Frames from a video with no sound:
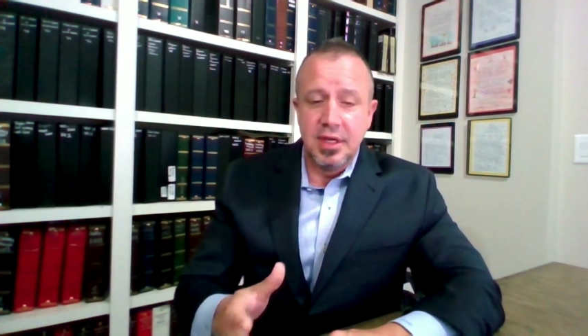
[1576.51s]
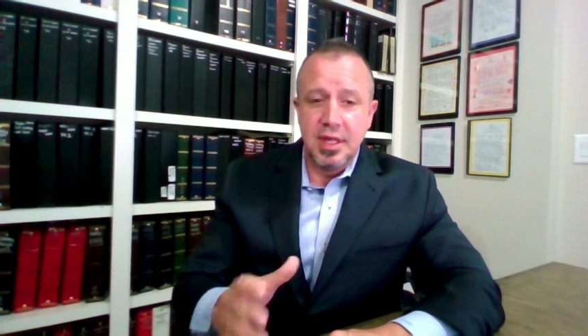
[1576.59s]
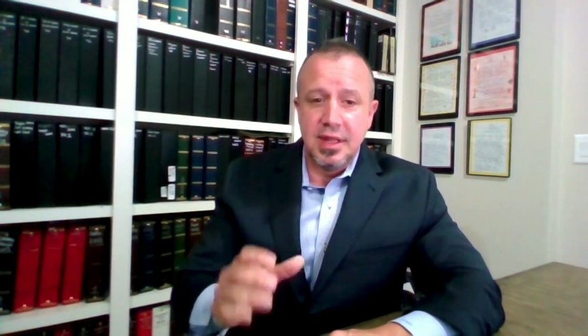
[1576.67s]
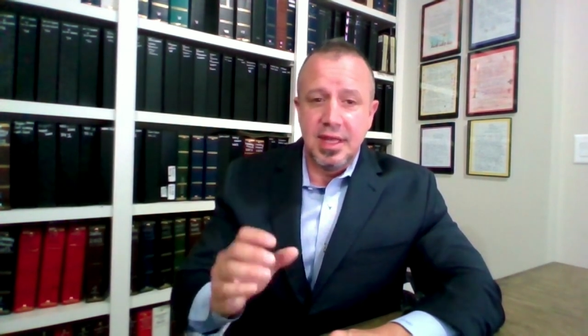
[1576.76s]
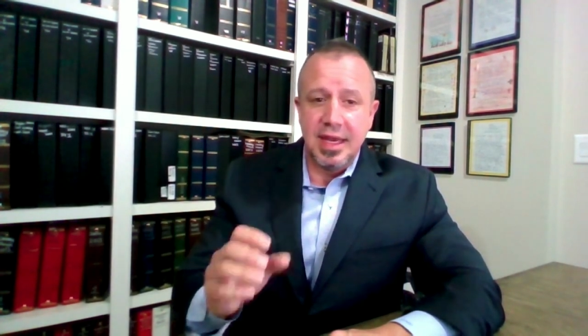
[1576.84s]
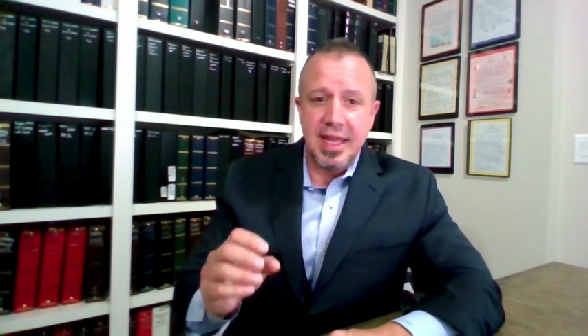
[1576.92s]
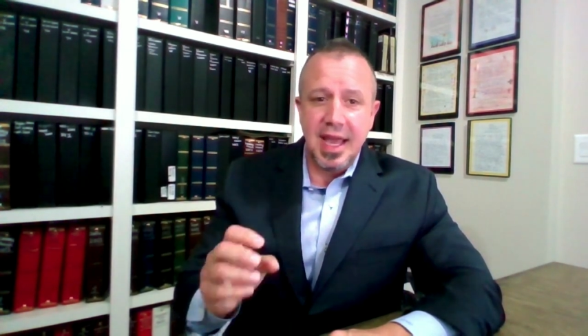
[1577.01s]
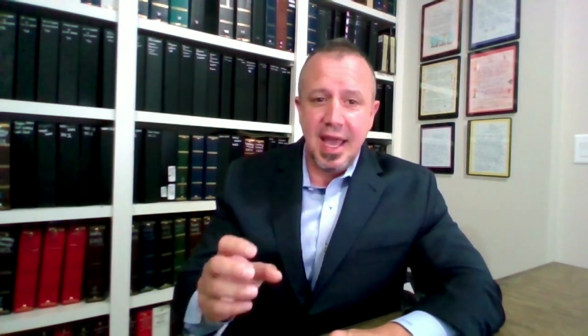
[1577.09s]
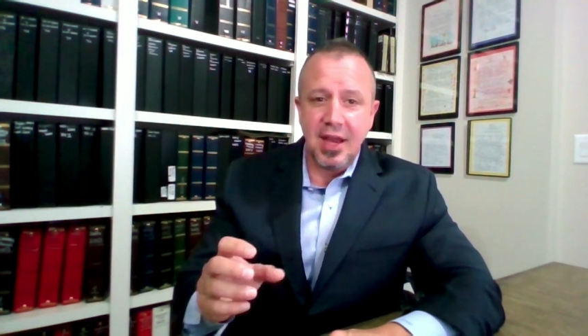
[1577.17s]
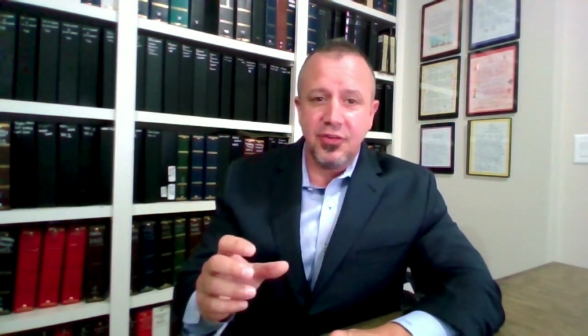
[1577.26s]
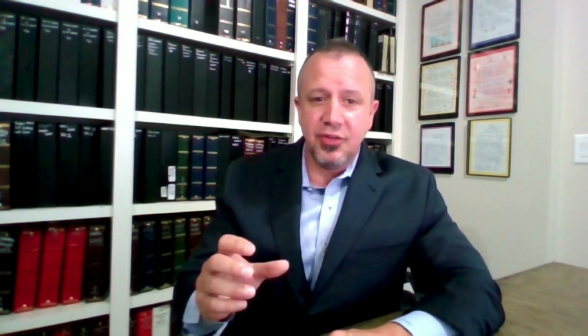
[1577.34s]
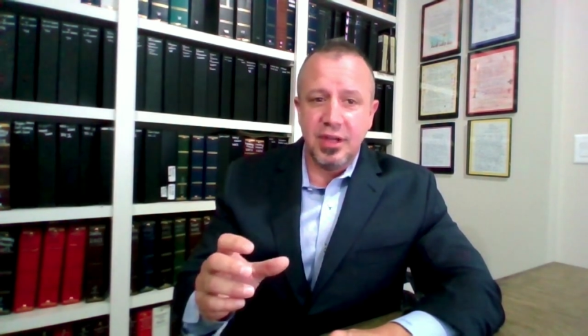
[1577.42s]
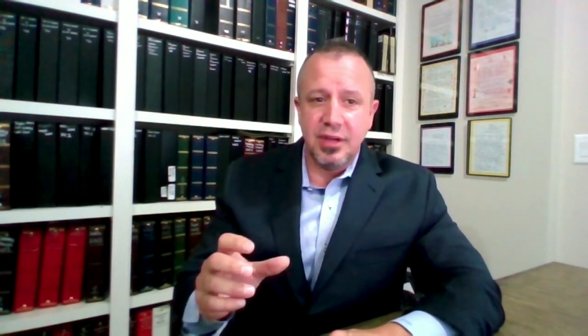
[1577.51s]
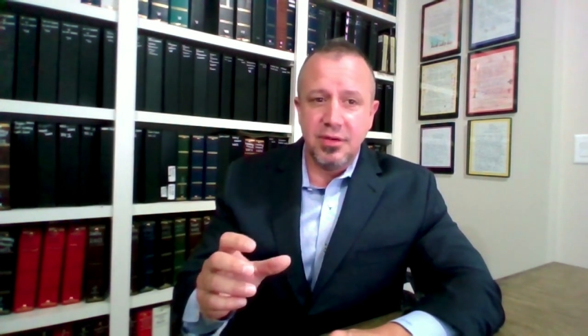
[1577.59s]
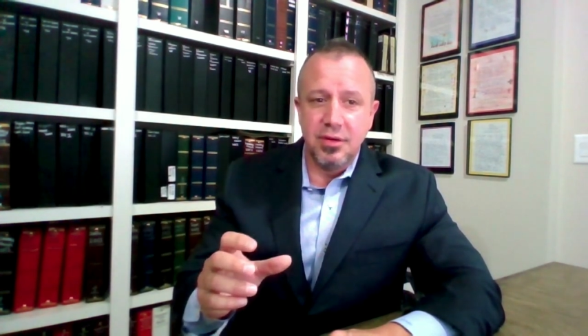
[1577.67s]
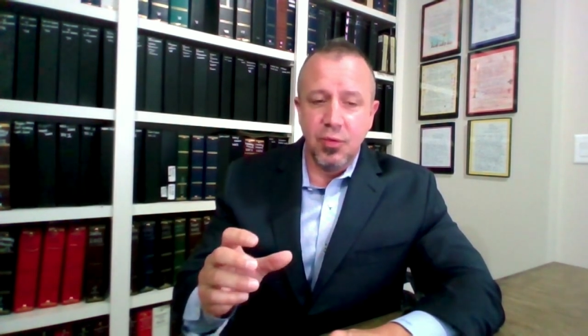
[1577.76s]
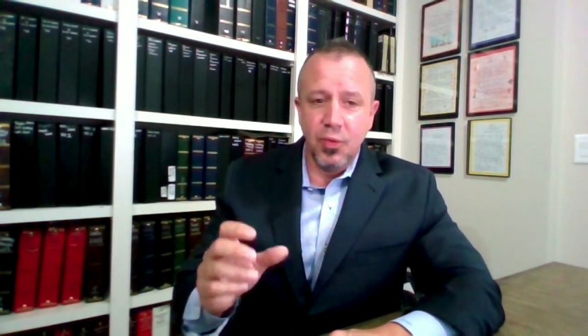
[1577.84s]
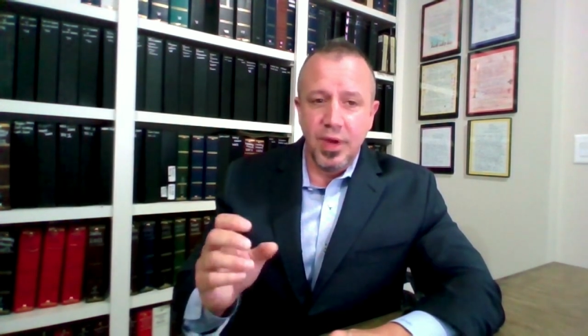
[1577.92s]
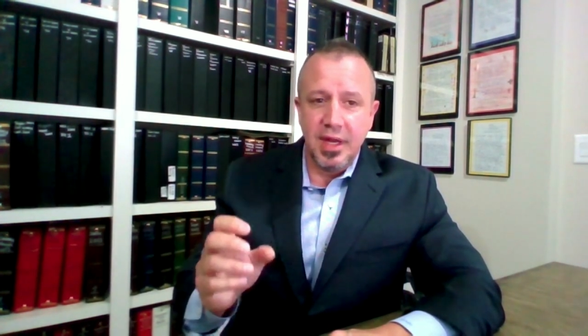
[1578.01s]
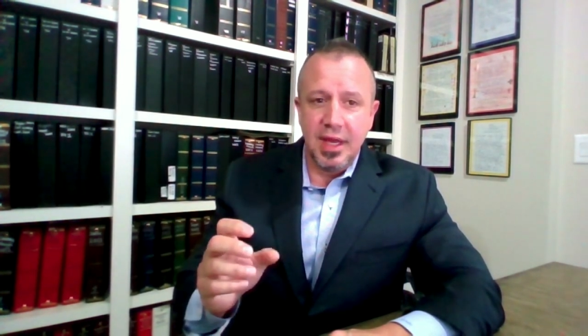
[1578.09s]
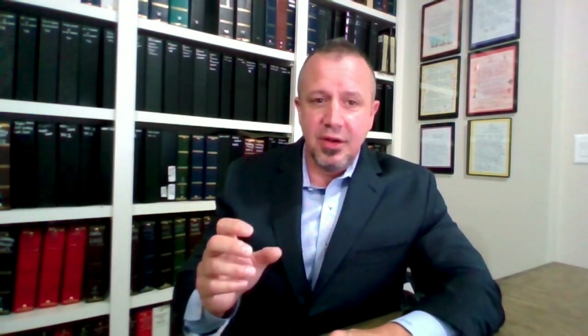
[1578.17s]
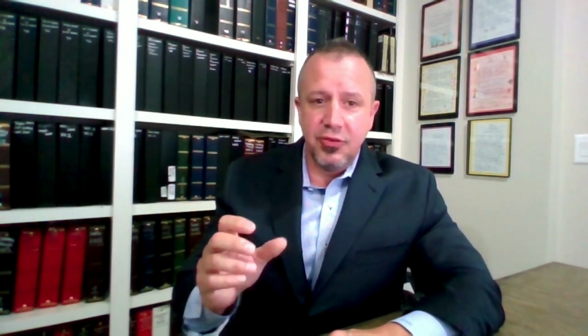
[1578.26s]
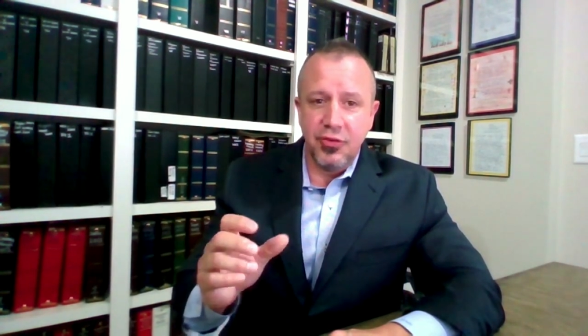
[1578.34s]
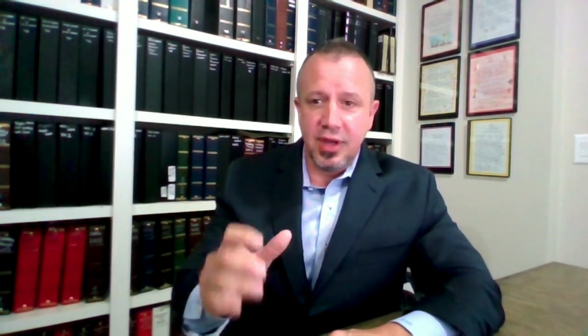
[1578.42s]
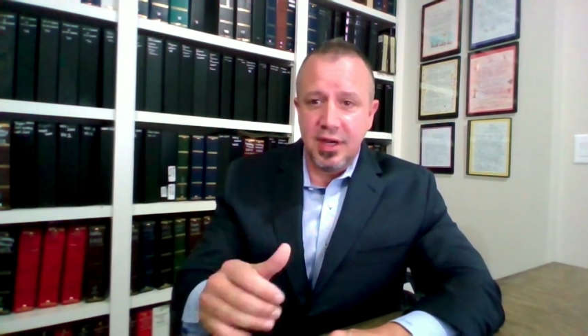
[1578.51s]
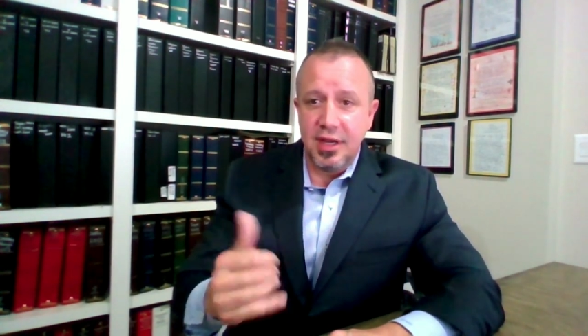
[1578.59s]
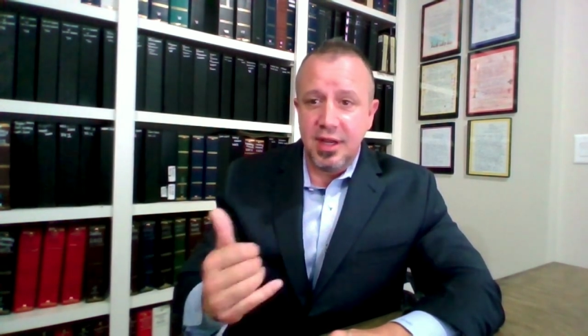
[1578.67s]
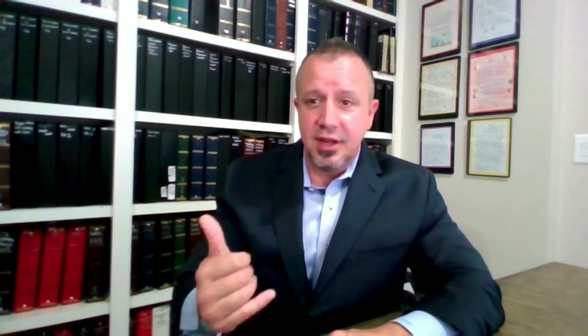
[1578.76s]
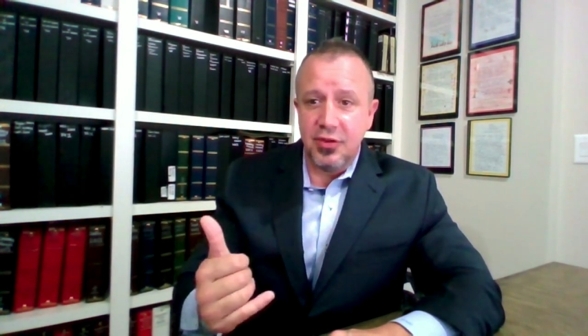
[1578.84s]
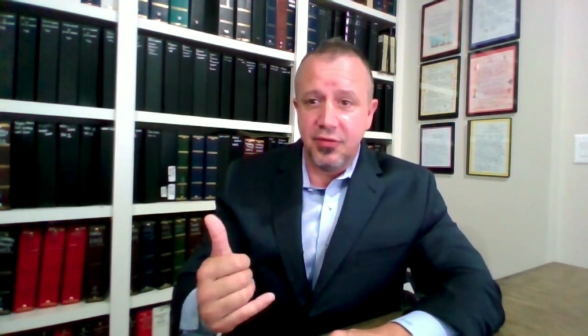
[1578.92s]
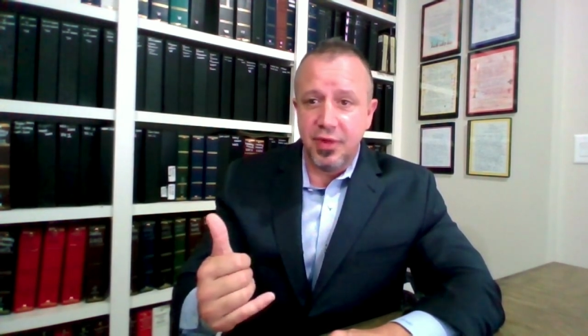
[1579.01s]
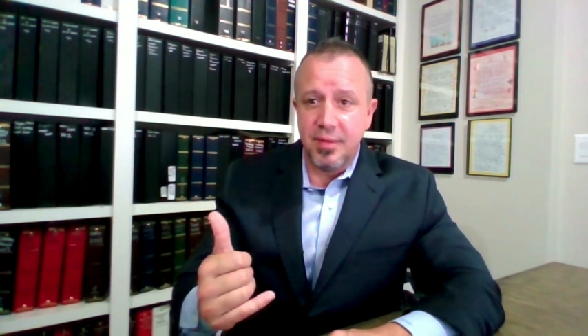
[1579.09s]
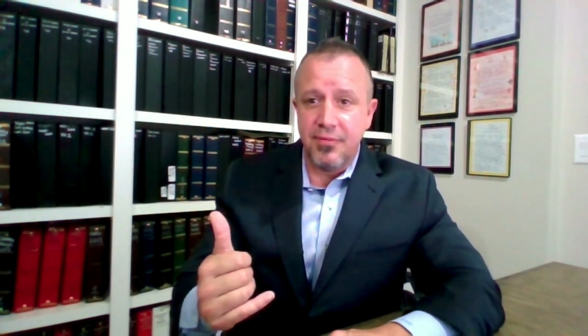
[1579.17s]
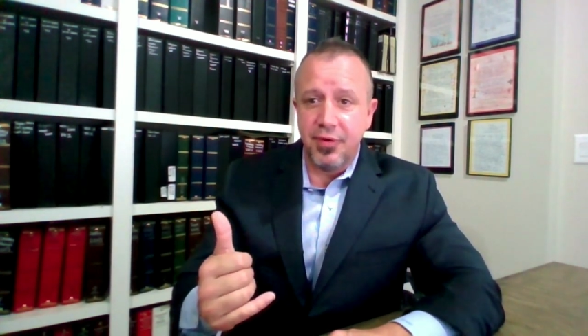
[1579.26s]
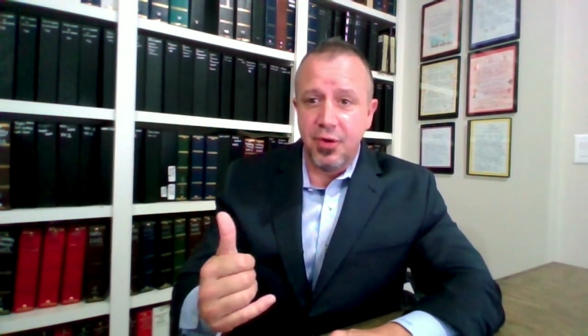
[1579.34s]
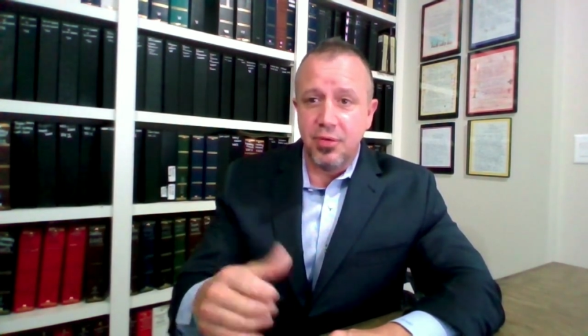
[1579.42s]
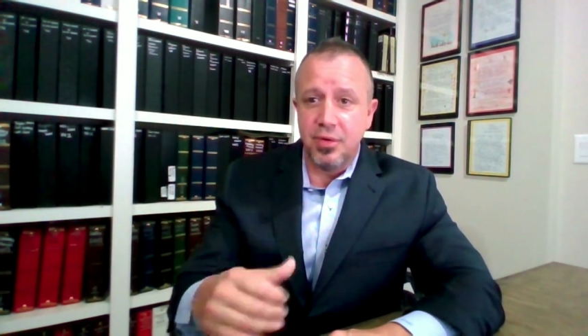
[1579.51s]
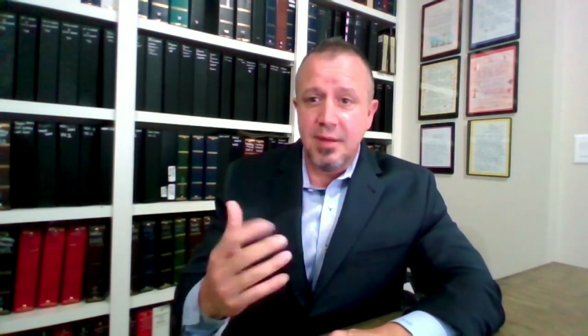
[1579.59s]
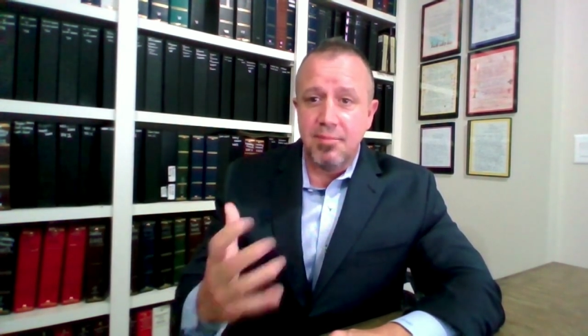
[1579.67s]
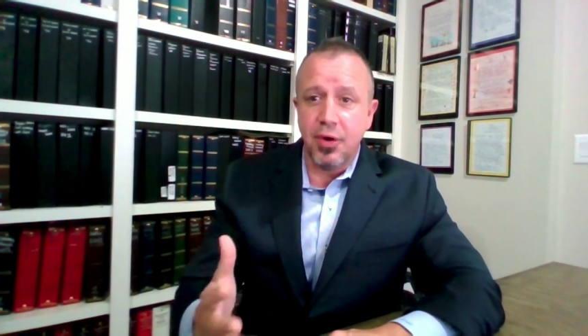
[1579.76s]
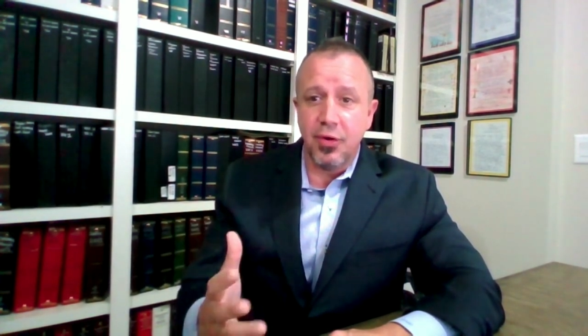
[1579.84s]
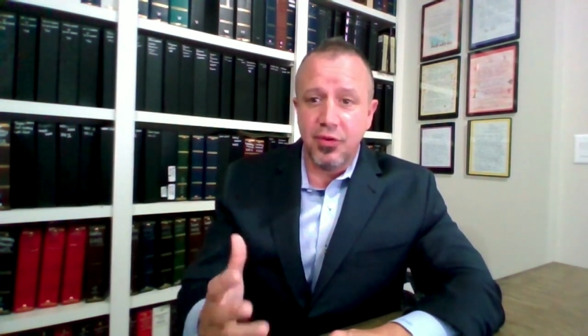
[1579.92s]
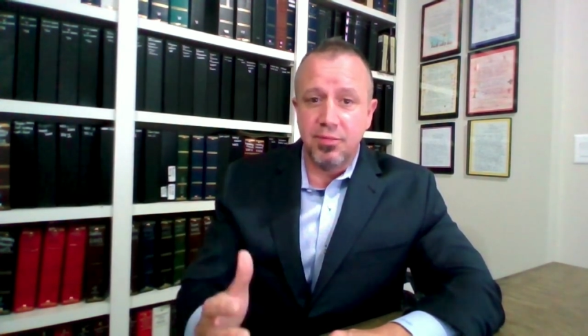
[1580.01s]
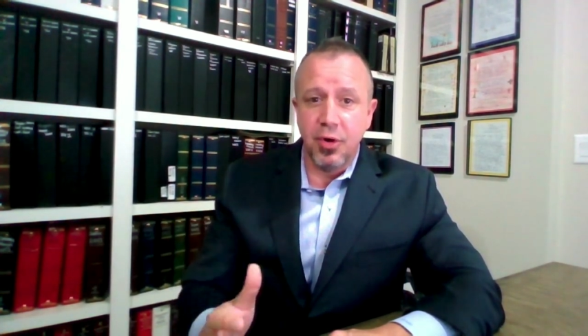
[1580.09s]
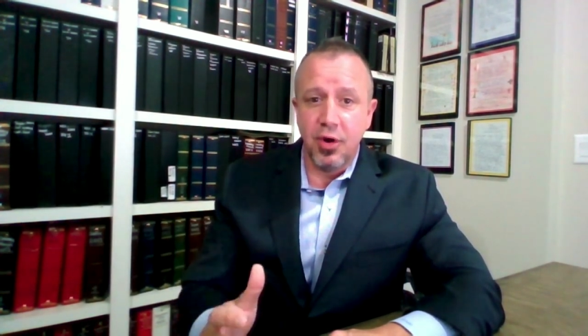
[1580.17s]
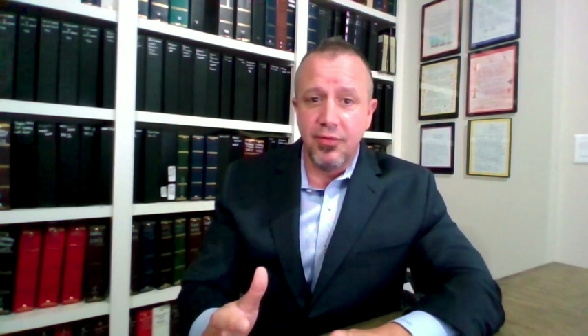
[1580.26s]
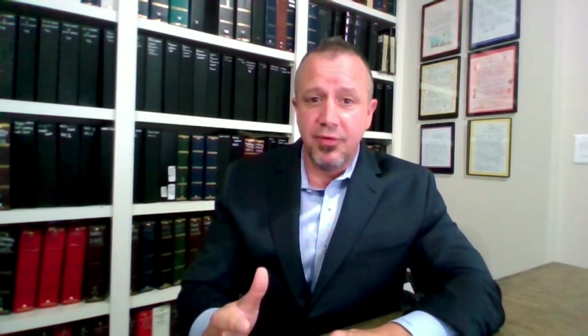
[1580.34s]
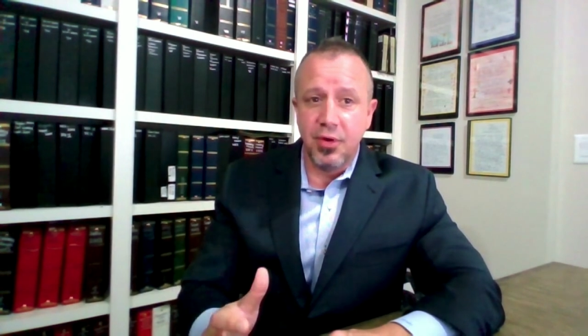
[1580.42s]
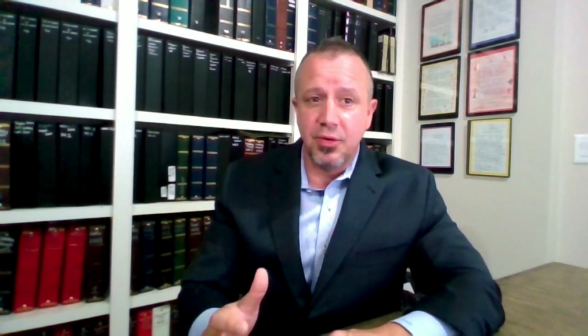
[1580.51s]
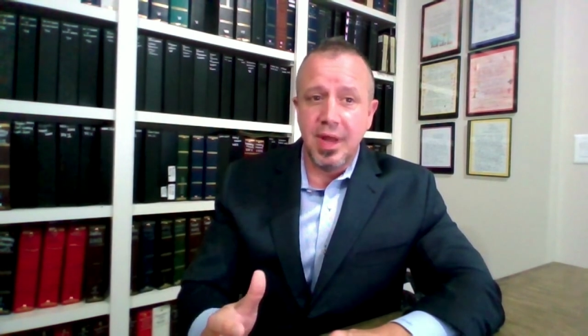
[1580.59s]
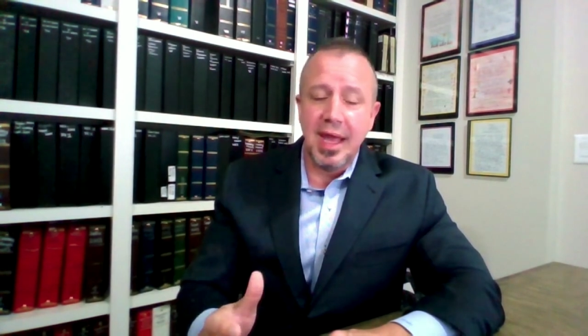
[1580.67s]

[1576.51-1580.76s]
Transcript: that he actually went and traded in his flip phone and bought a smartphone,